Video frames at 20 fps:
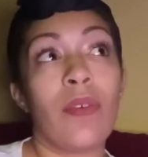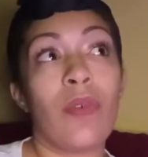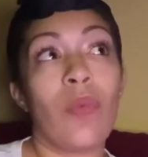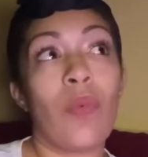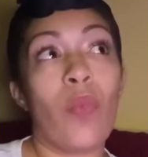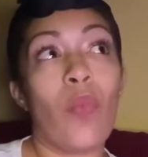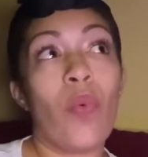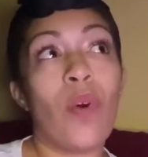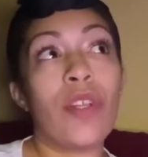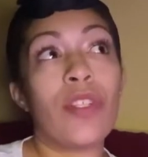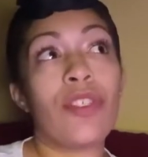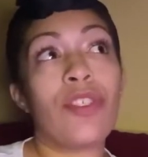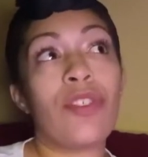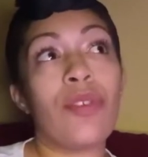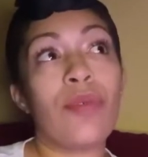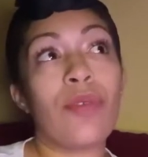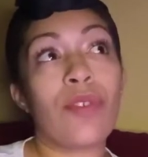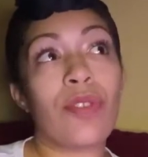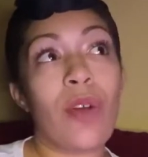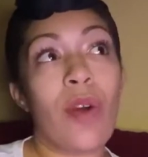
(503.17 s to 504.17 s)
once
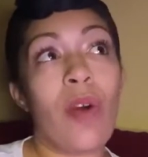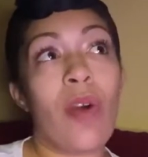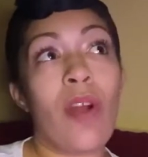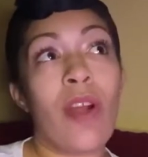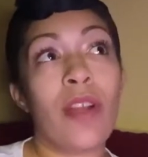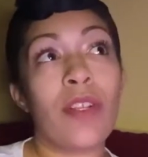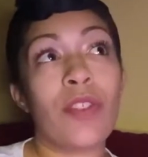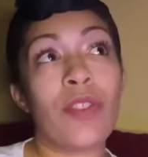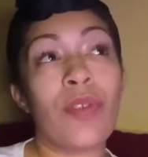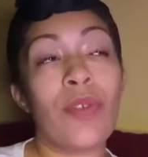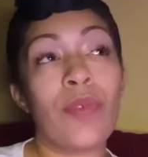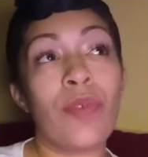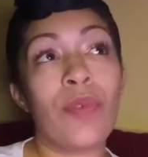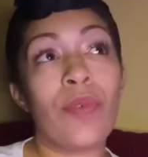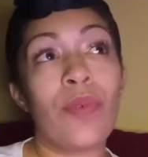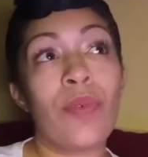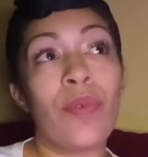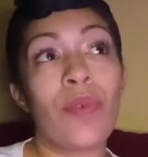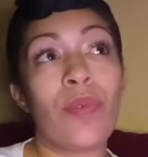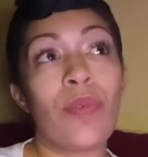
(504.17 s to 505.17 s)
you start
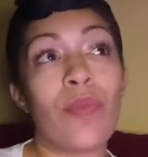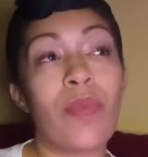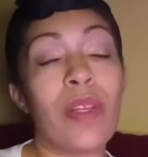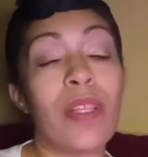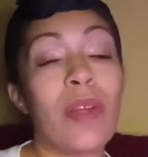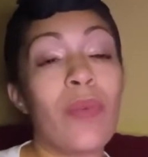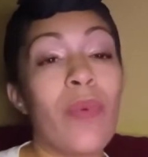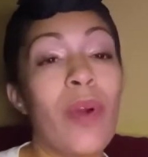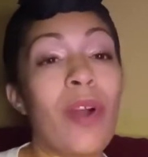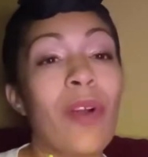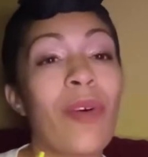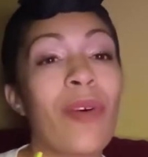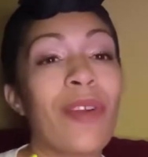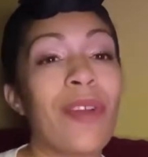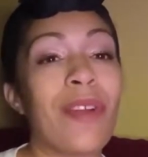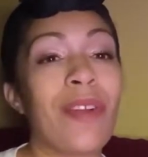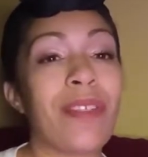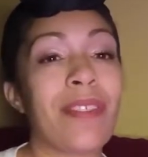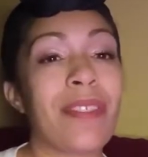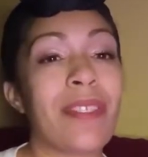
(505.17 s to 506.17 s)
to really work on
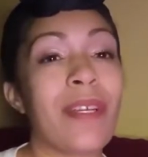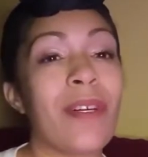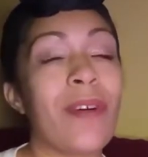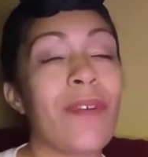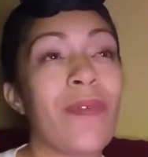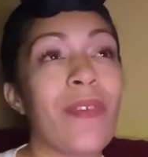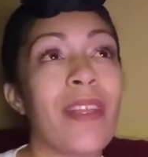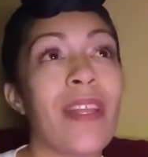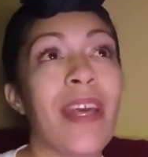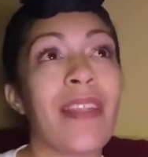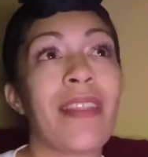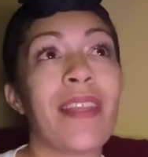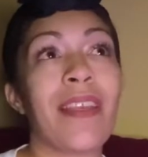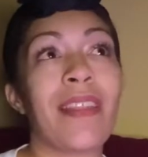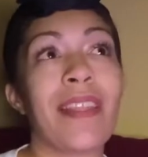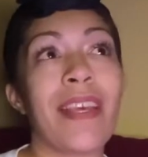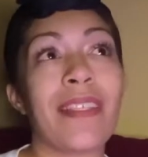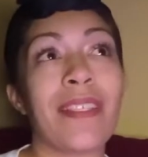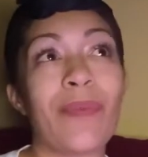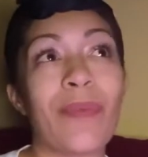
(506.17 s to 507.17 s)
yourself, and I think
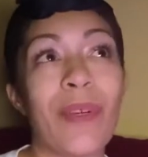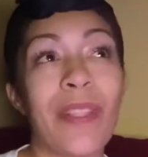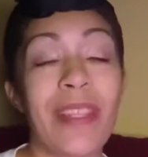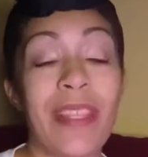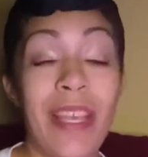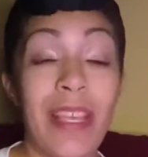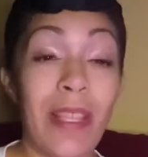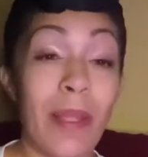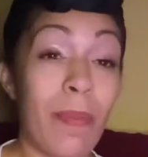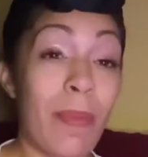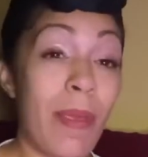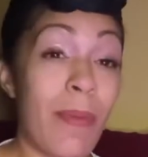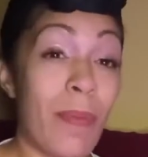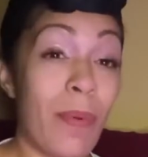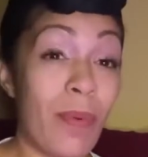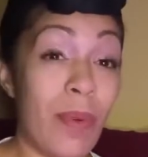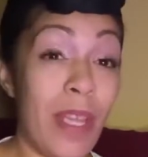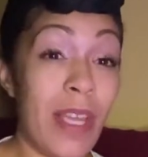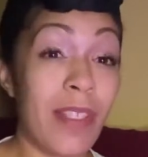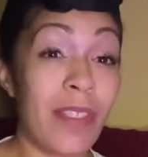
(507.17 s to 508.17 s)
that's one thing that
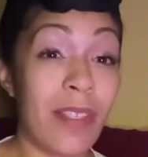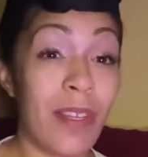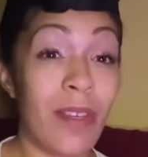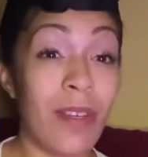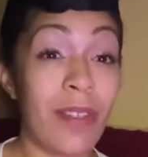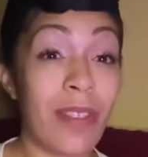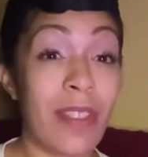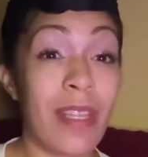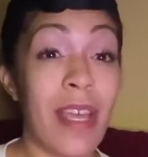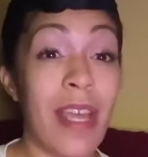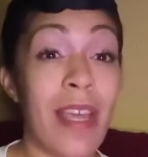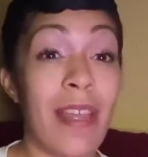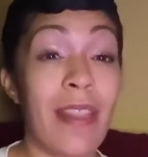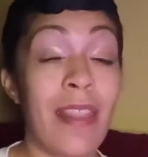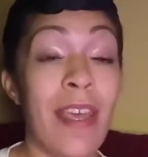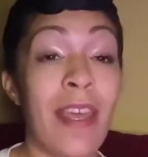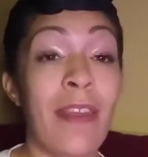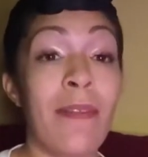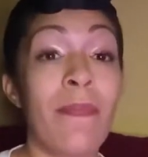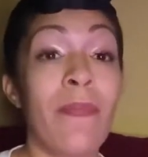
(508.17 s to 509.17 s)
people need to understand,
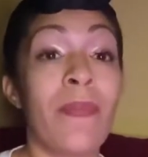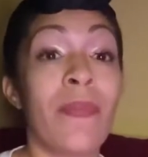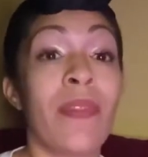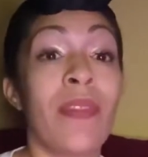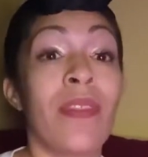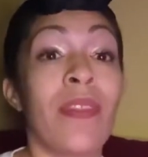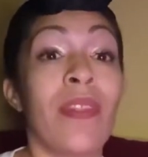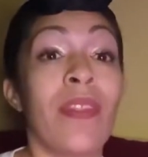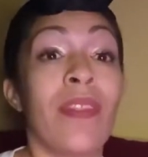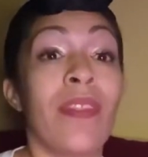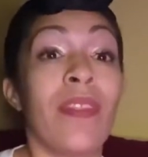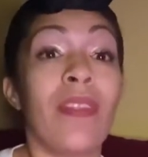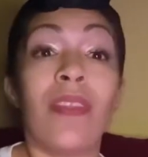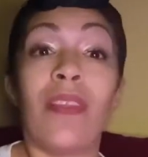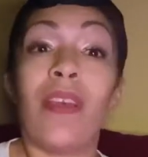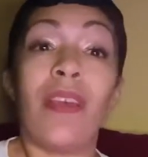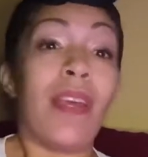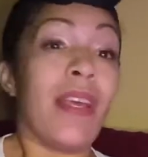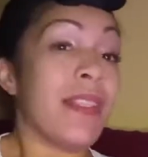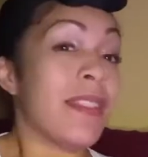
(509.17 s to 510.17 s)
that
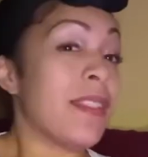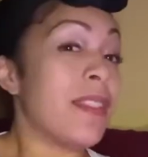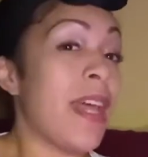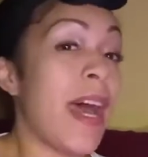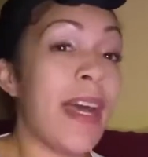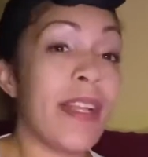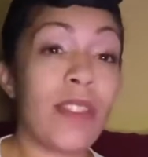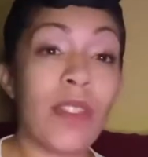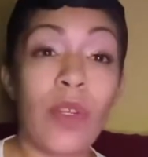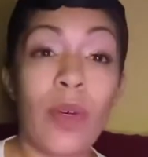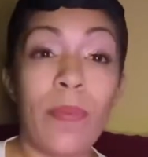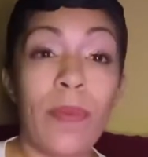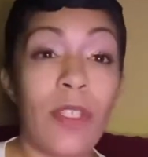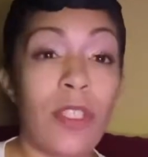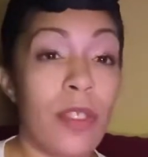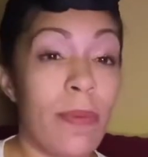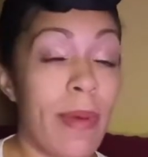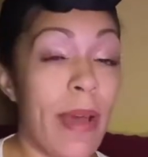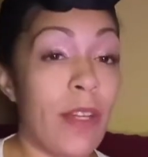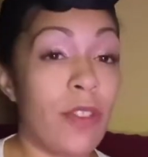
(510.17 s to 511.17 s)
it's not so
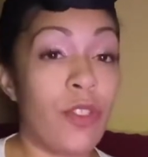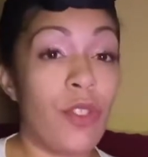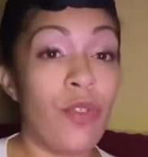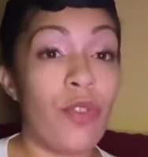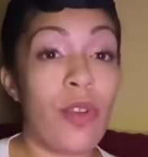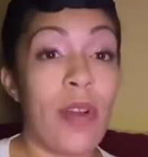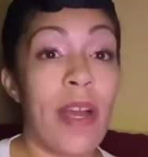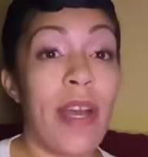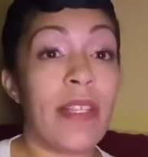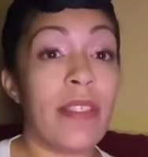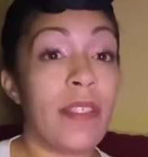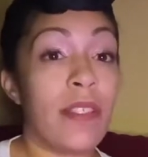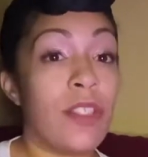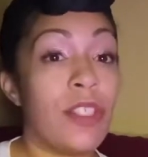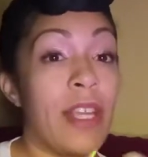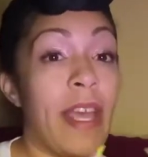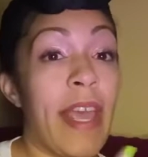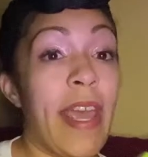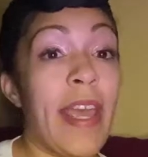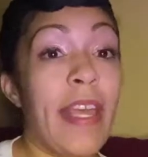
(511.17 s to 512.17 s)
much about you trying to
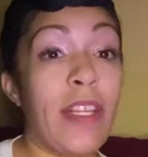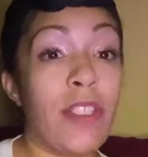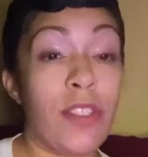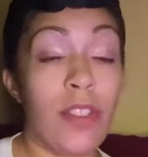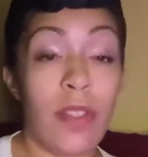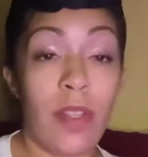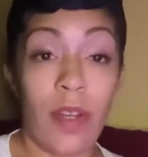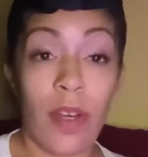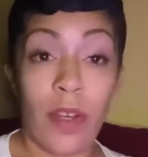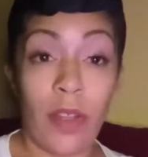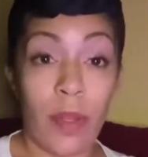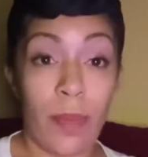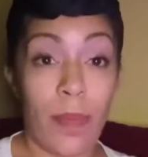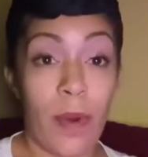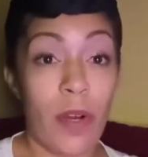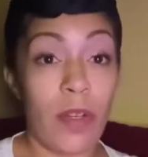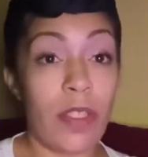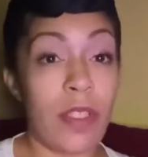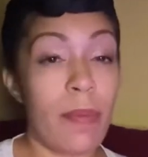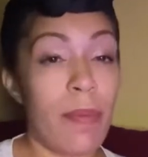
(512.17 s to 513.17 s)
change the other
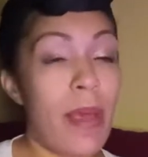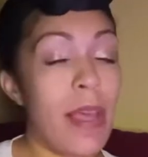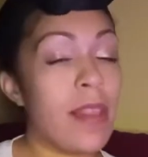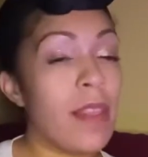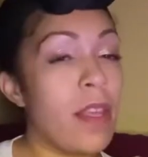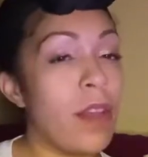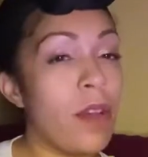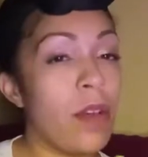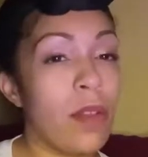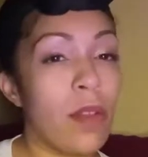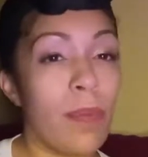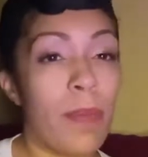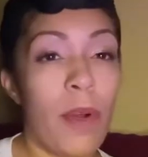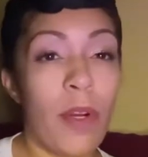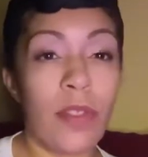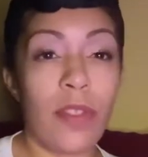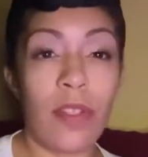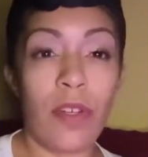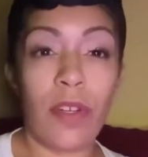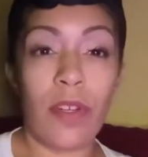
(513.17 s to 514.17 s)
person, make that other
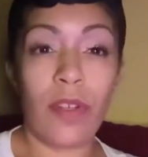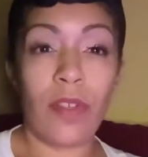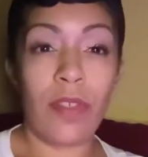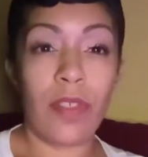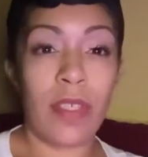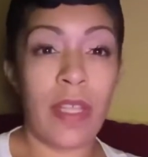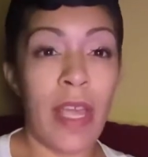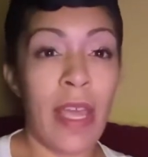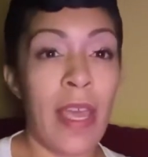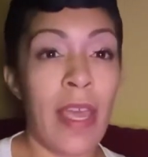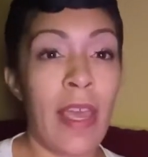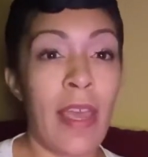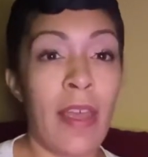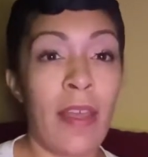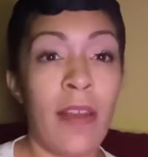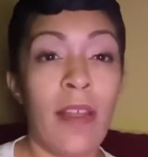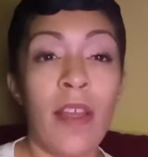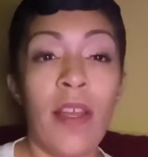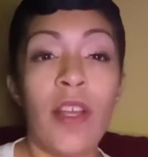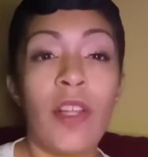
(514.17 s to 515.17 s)
person
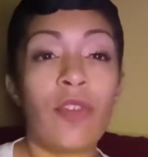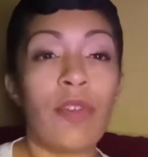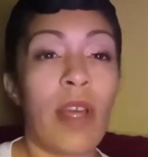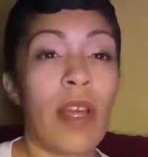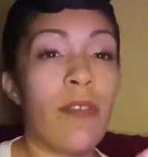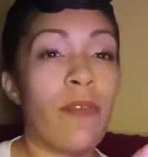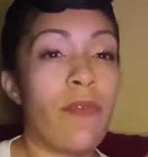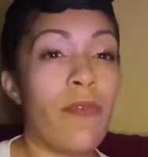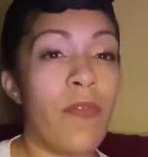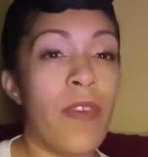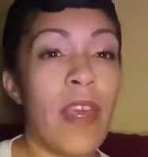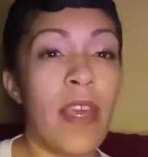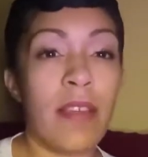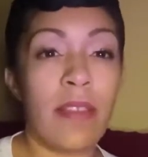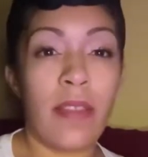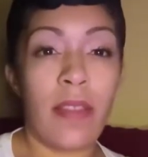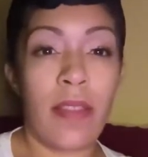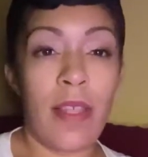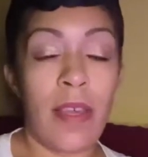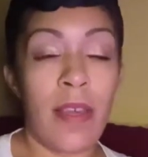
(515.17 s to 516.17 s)
understand, try to fix
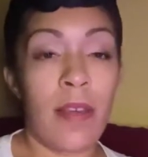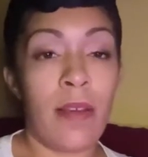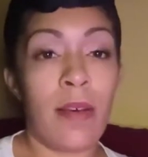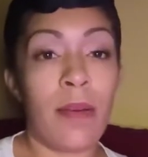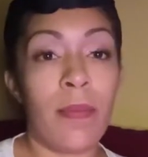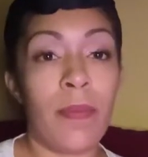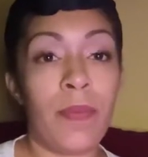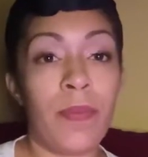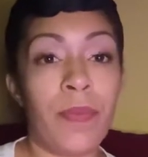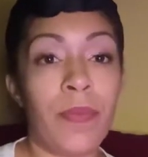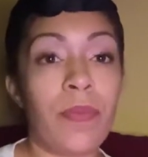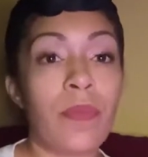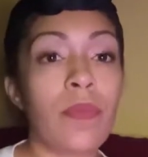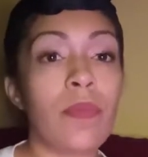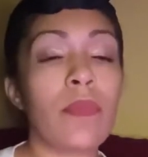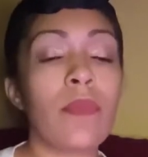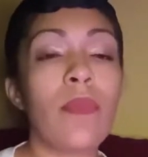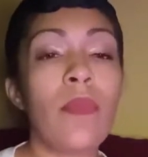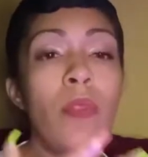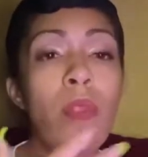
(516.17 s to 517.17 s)
them.
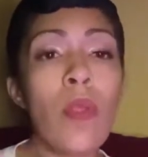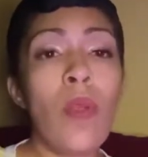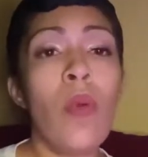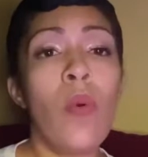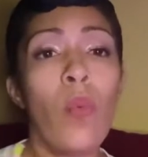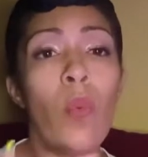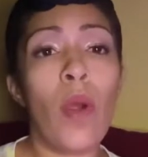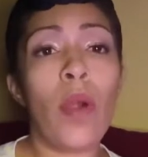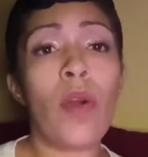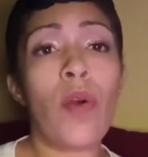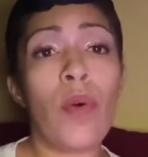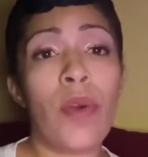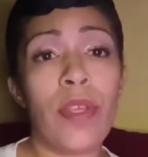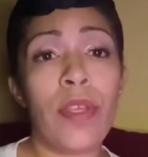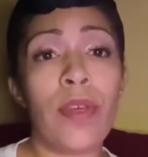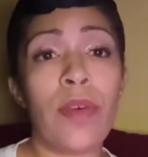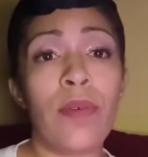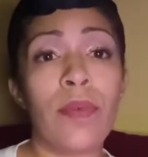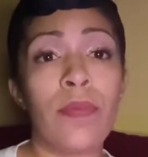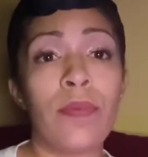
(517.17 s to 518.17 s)
Work on
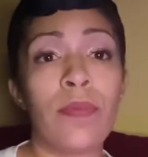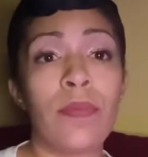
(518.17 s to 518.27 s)
you,